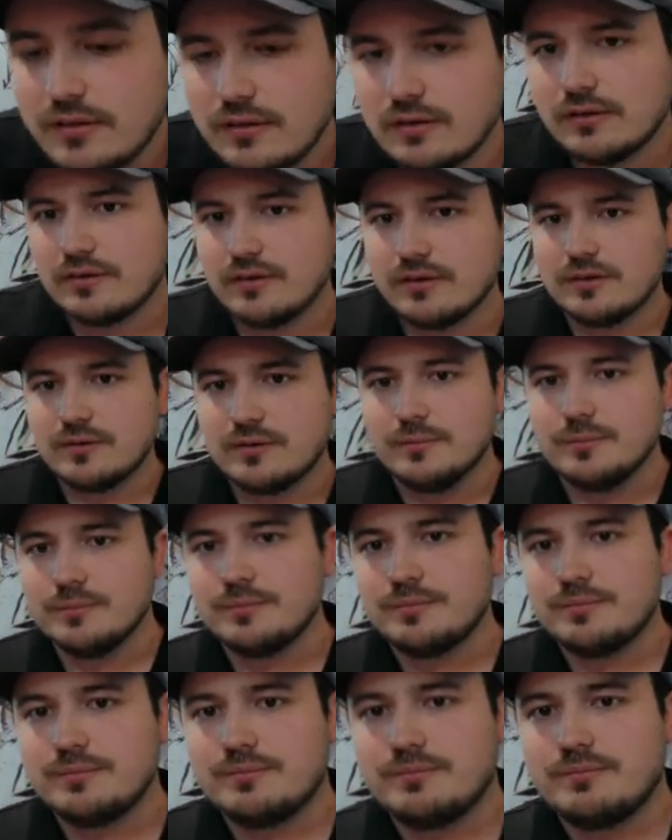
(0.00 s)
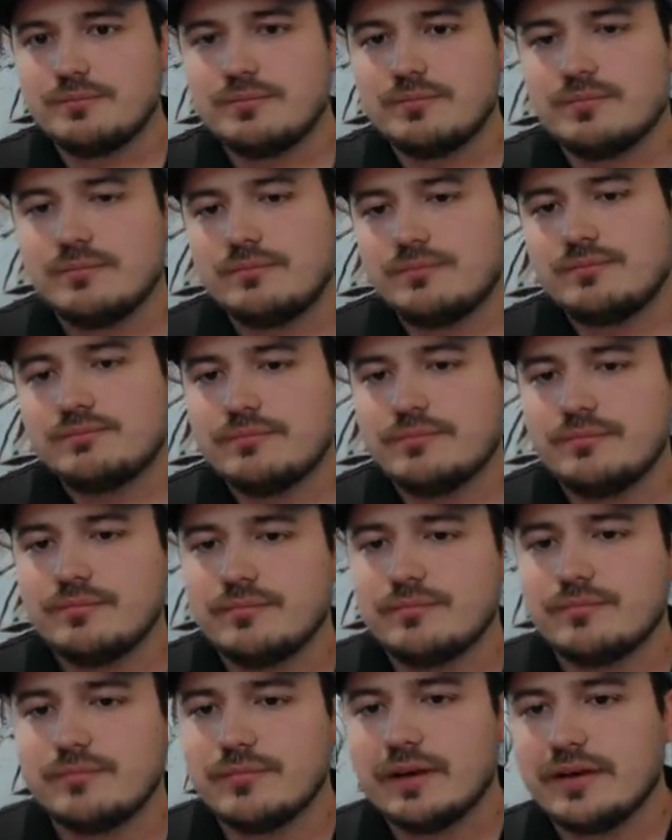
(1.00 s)

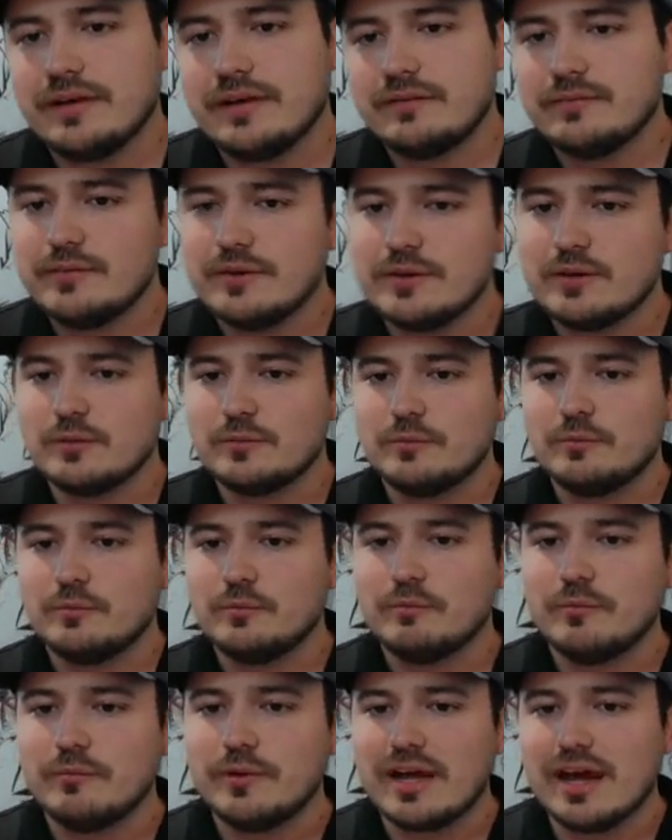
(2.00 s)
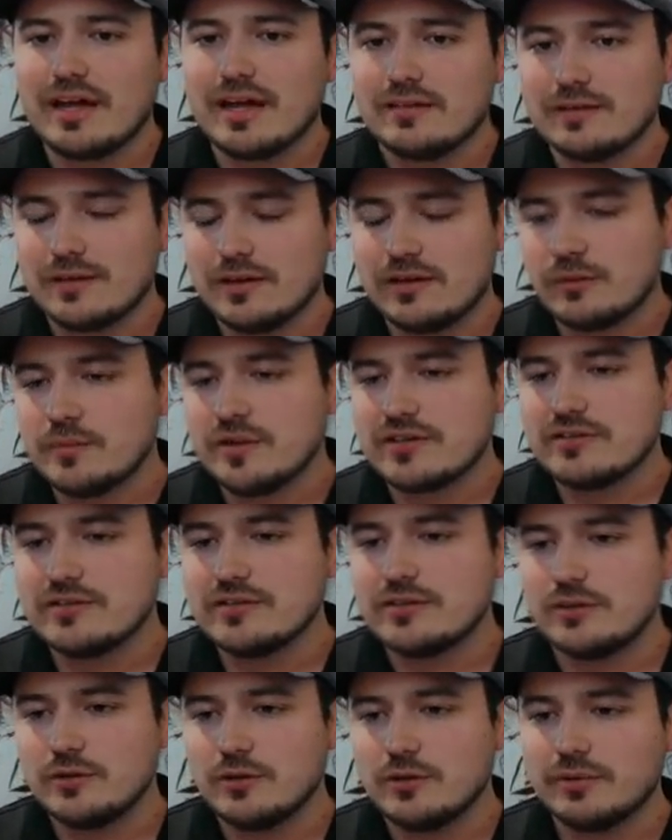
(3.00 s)
you know, we got the guild
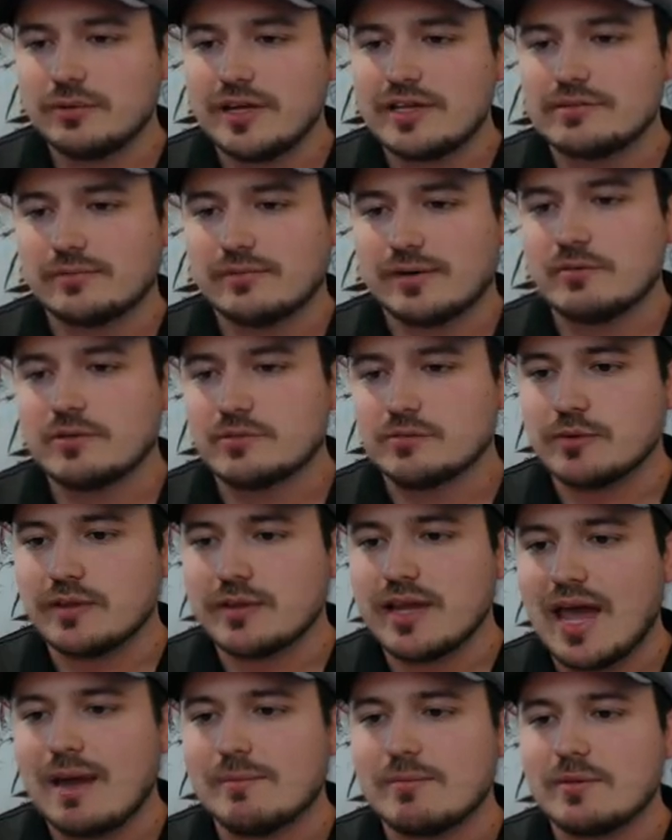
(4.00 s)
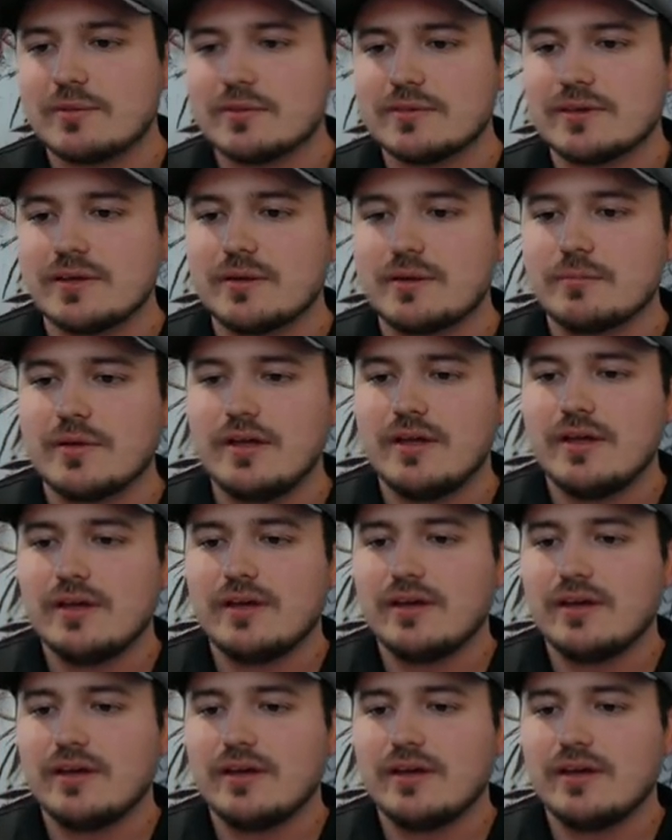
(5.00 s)
missions to a place where I was really happy with them.